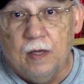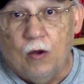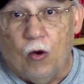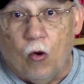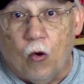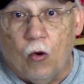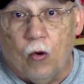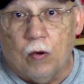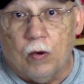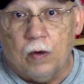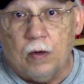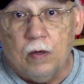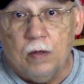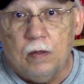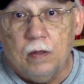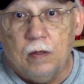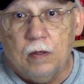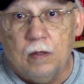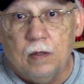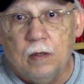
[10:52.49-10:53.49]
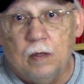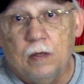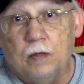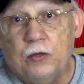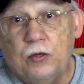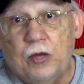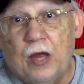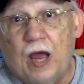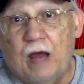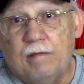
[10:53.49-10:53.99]
Or
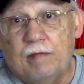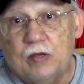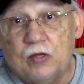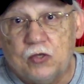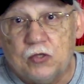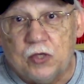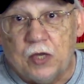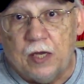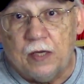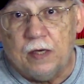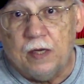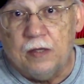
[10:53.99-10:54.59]
you have a set